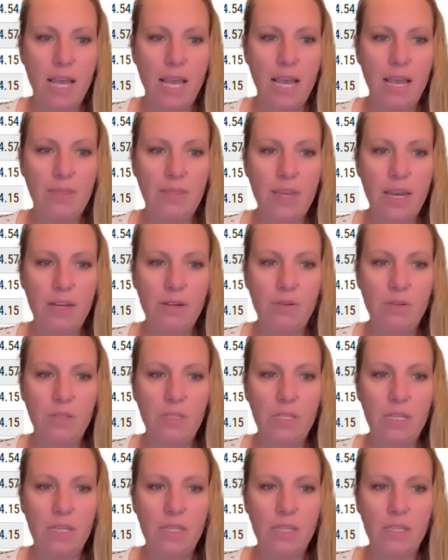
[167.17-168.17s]
And then you
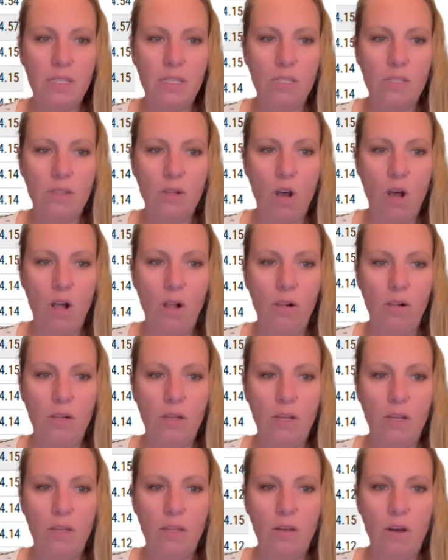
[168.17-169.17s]
see this is all
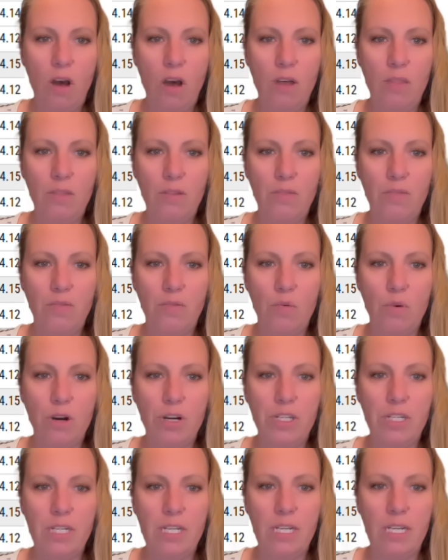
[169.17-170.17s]
on the
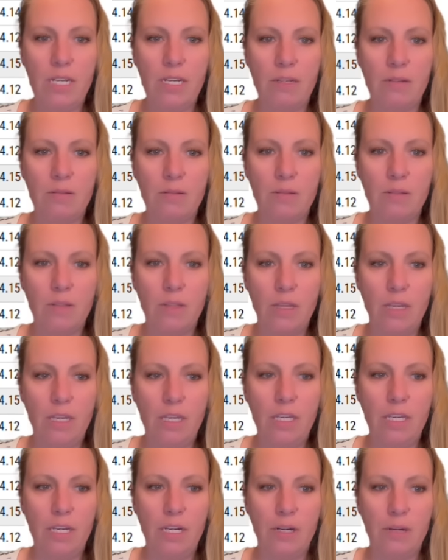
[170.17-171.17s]
14th
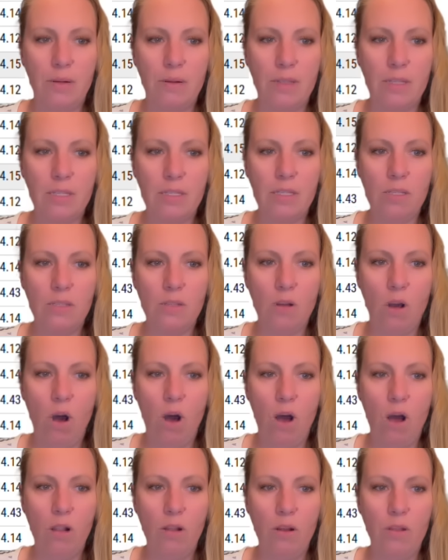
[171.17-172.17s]
here. This is
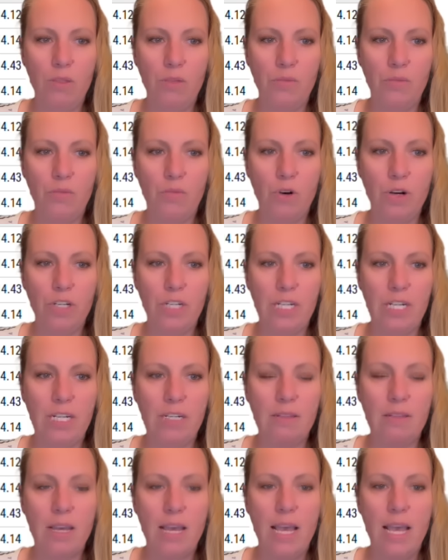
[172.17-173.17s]
all on the
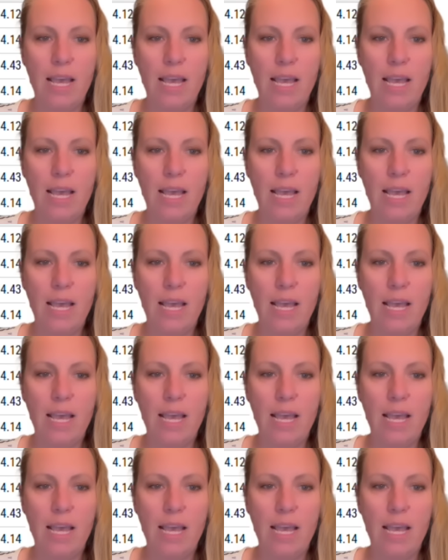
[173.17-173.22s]
14th.